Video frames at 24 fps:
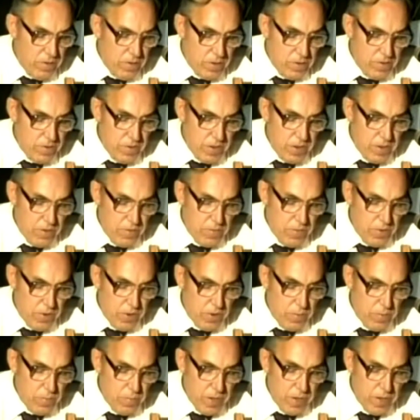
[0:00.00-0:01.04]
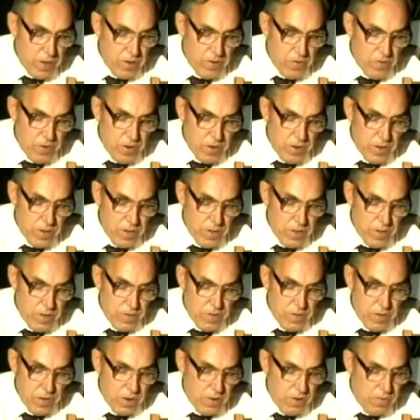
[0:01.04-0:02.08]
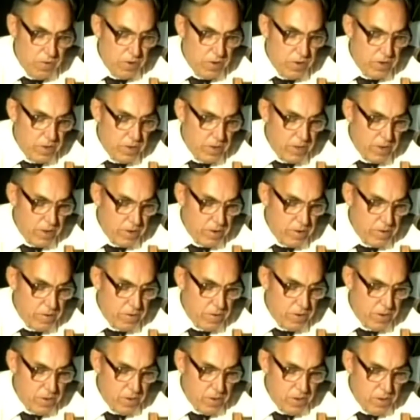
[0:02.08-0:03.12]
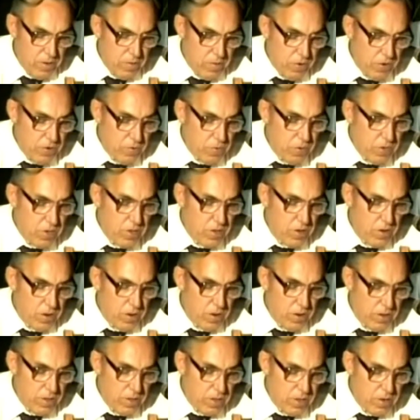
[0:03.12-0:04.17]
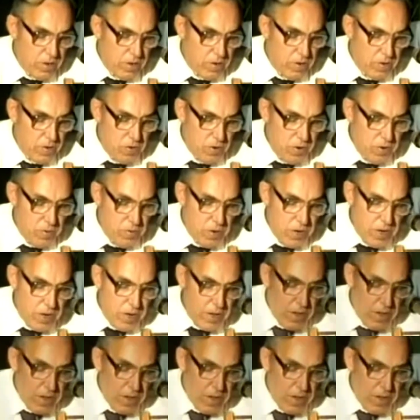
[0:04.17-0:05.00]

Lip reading: is successful in penetrating its covering layers, which we call the corona